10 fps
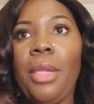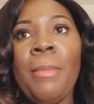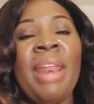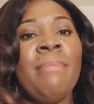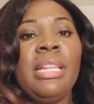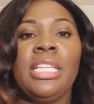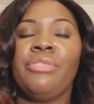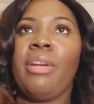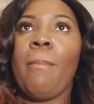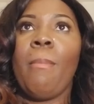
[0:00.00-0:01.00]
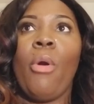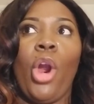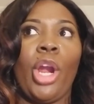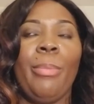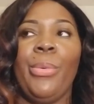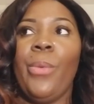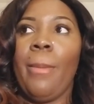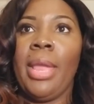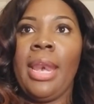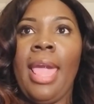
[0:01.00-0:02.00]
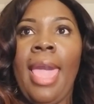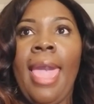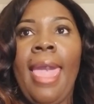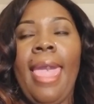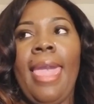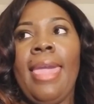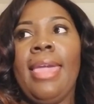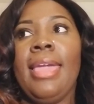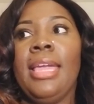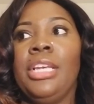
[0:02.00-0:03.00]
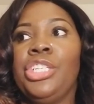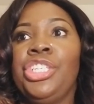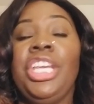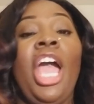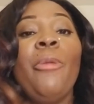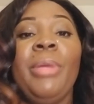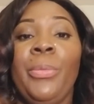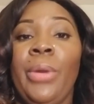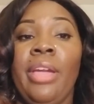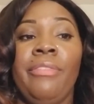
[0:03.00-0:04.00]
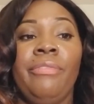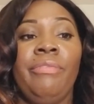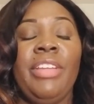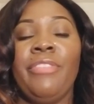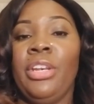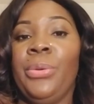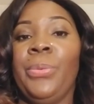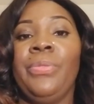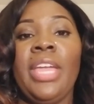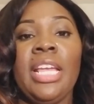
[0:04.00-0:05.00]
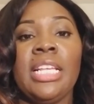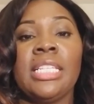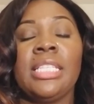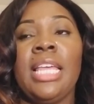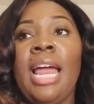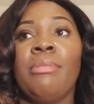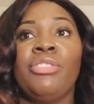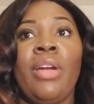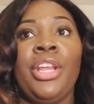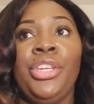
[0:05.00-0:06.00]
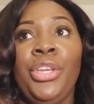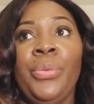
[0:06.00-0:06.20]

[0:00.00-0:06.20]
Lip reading: but I met this remarkable woman, and she helped me with different little things that I was trying to do